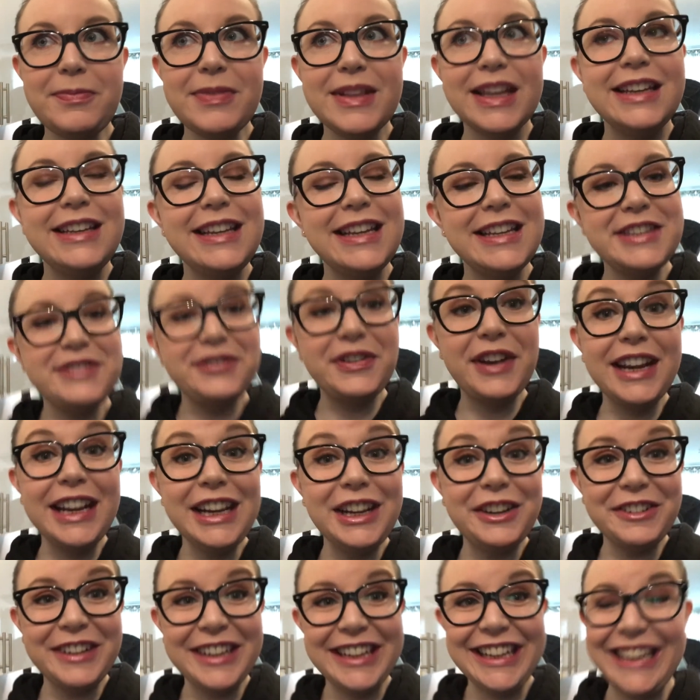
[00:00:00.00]
It tastes very
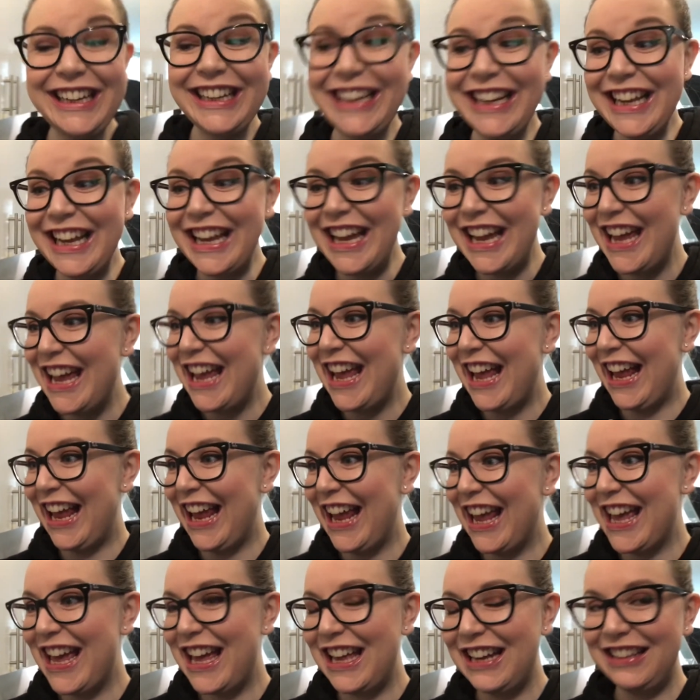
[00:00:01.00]
green,
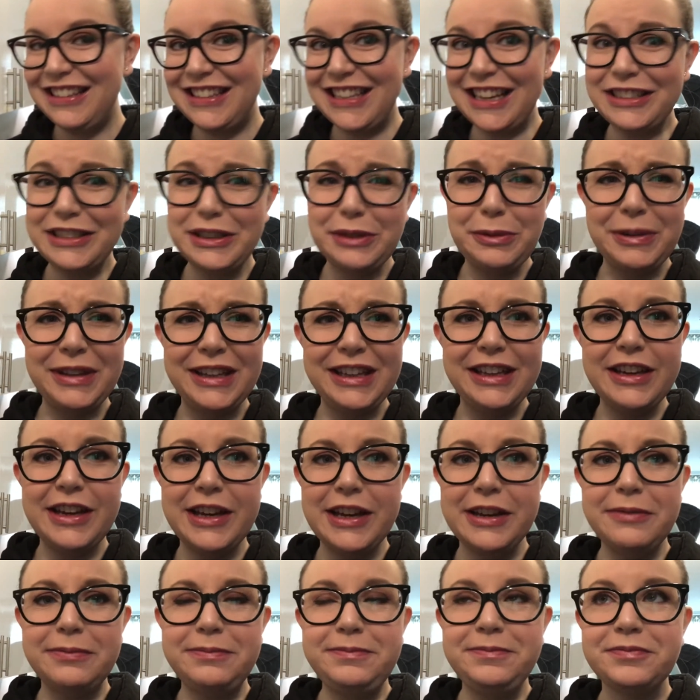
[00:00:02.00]
and it's actually really
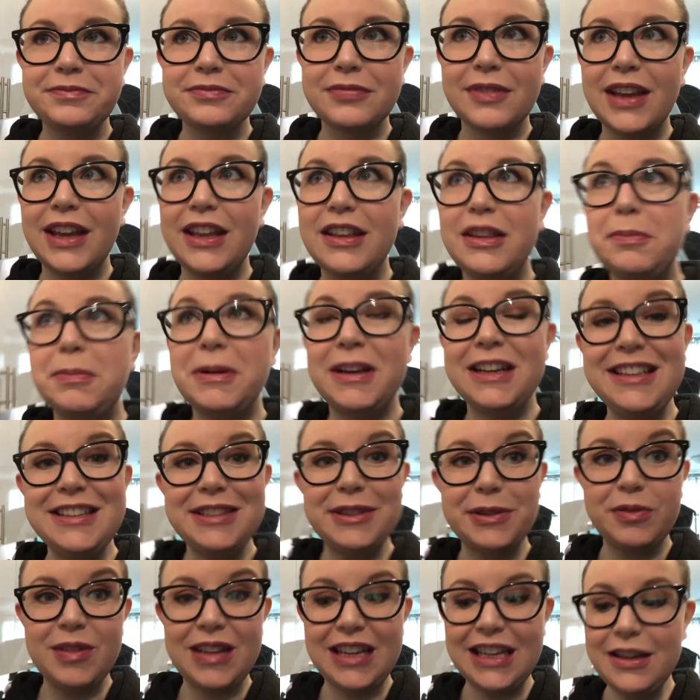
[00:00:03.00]
good. It's pretty
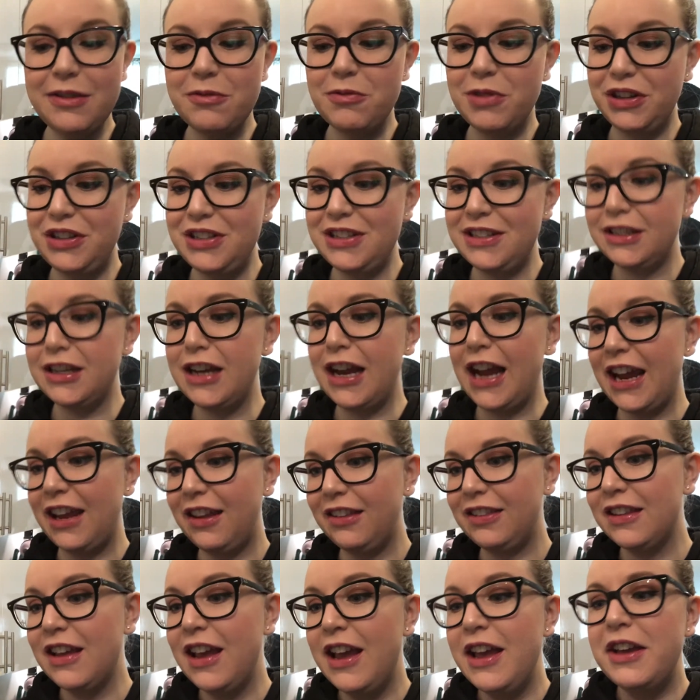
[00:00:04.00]
sweet, which is
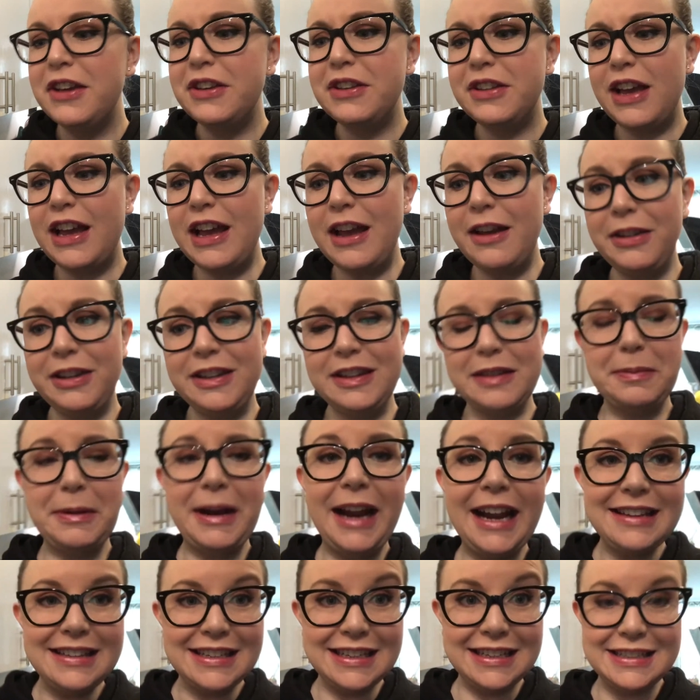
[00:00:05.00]
nice.
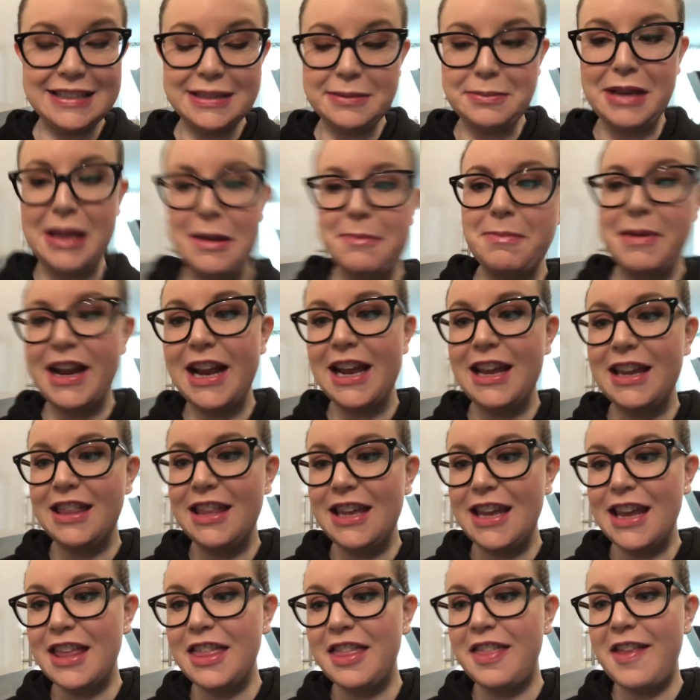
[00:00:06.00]
Surprising to me, but I
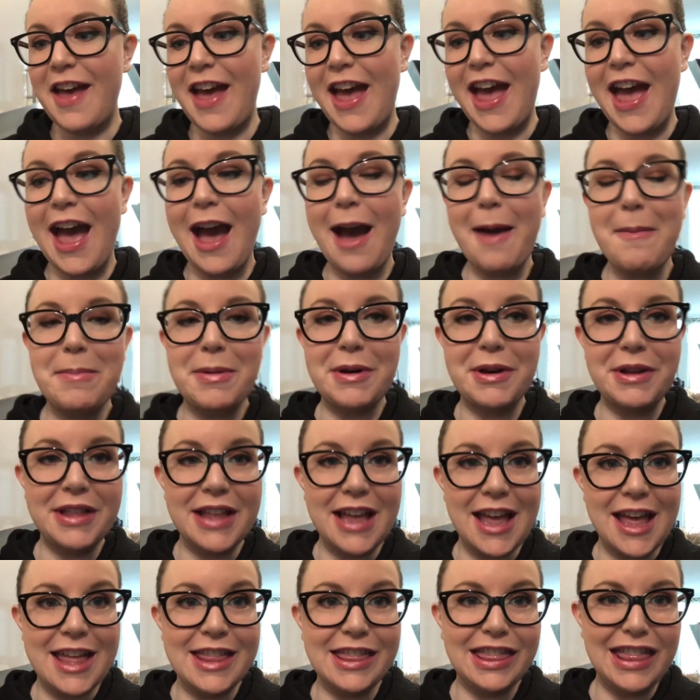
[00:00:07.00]
think that apple
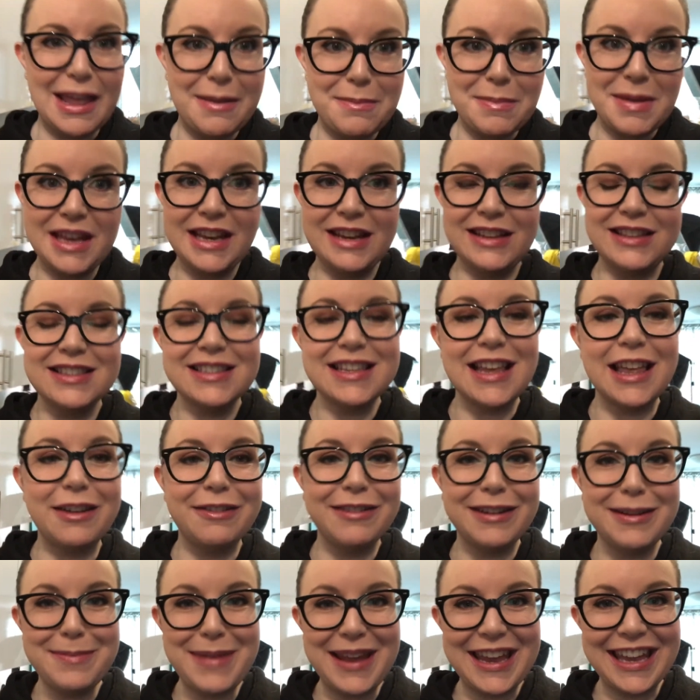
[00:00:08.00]
and lemon and
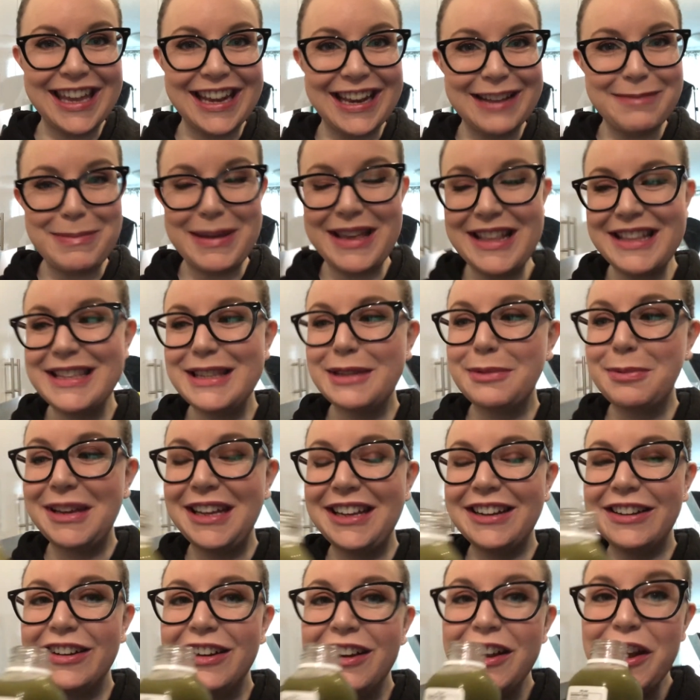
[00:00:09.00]
celery make it a bit
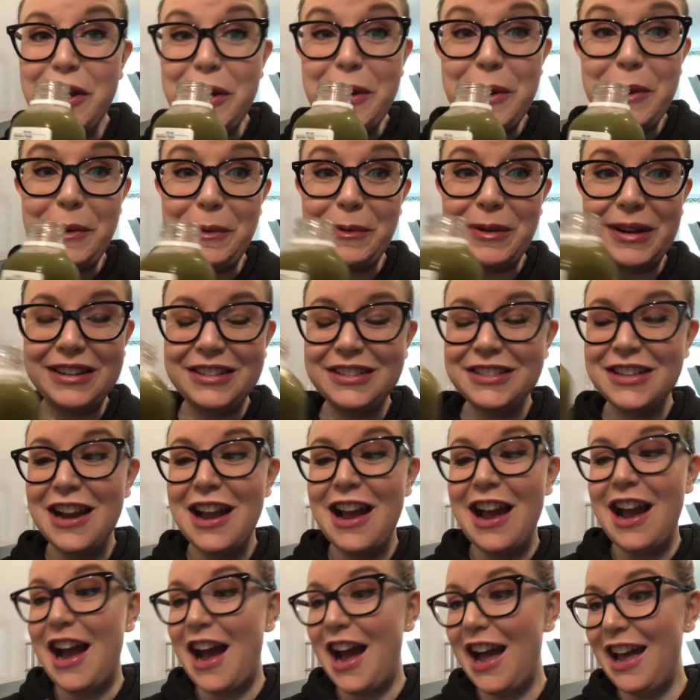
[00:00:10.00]
sweeter, which
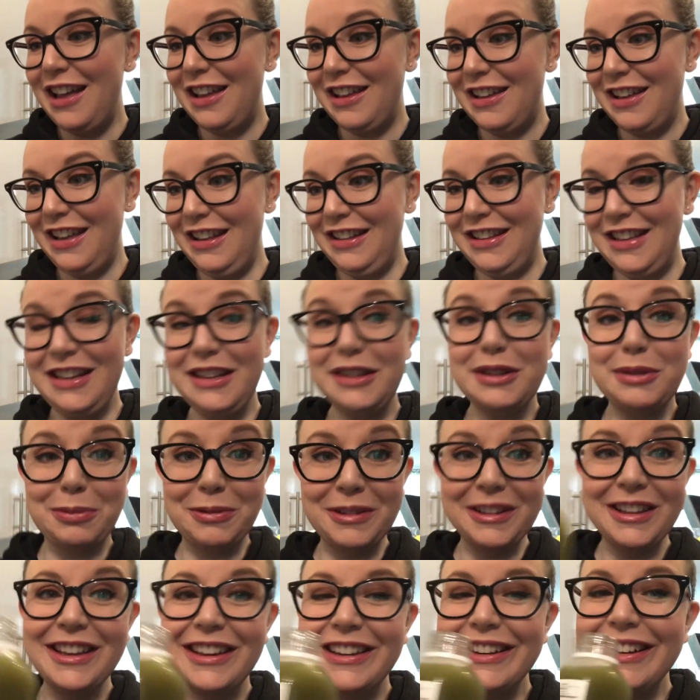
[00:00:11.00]
it tastes
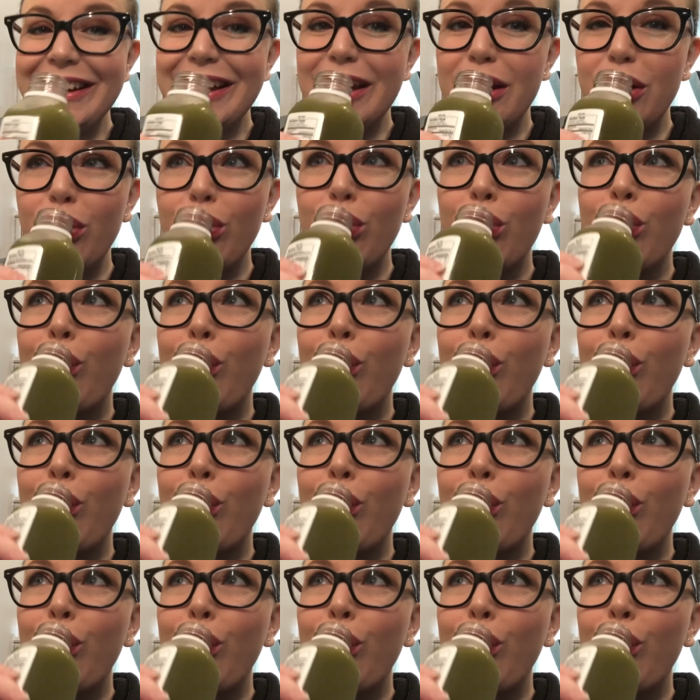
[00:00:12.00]
really good.